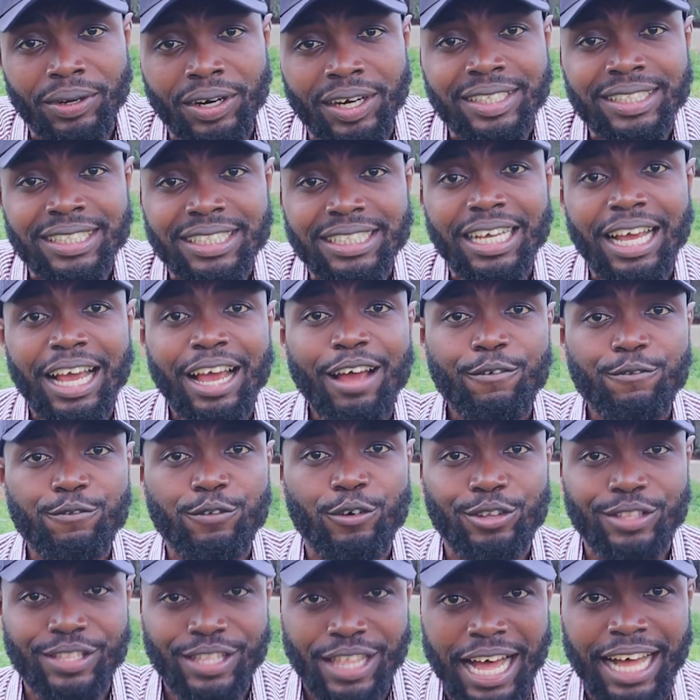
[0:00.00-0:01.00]
birds
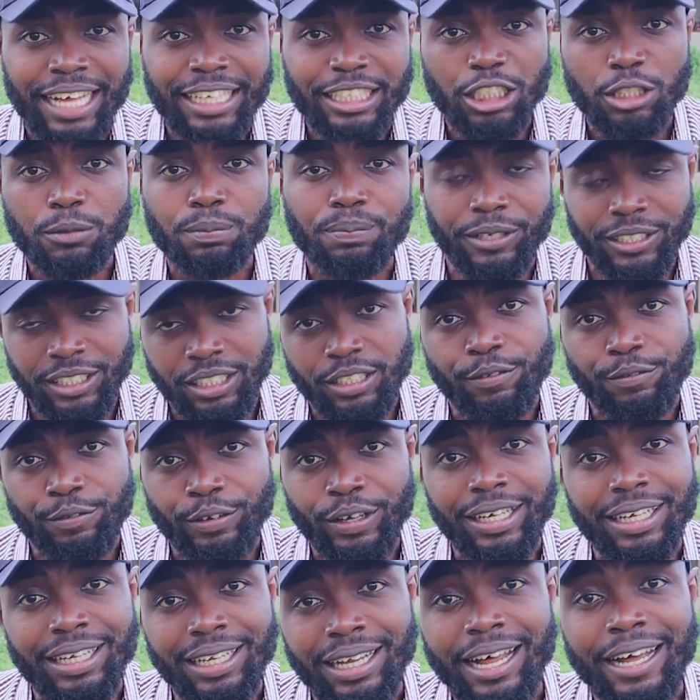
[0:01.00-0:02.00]
for that
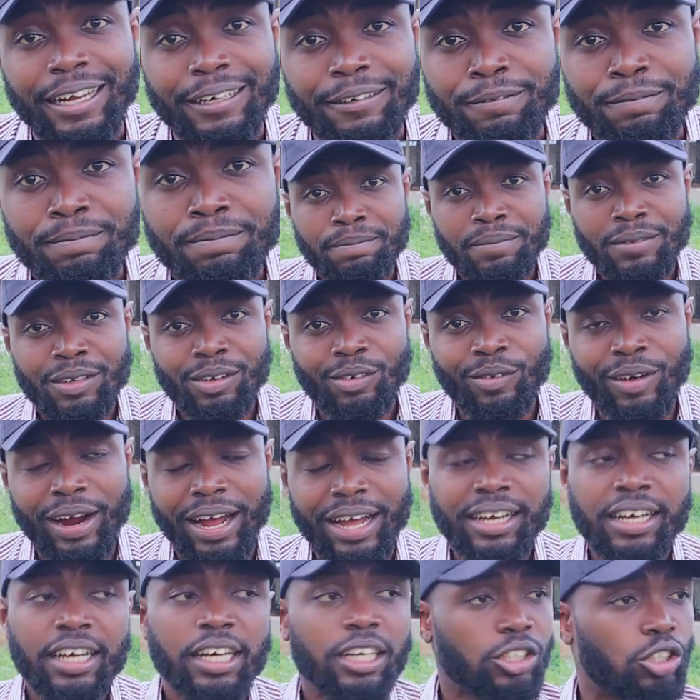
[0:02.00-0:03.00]
specific land,
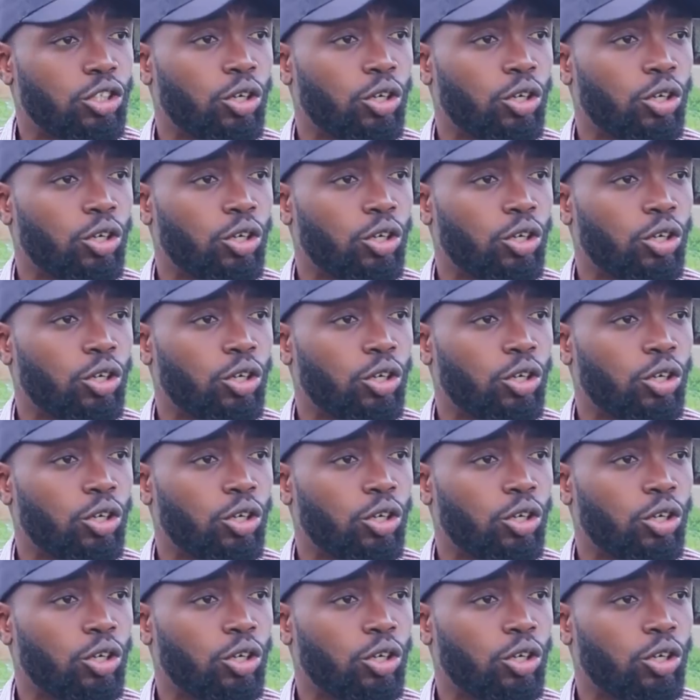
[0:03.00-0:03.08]
right?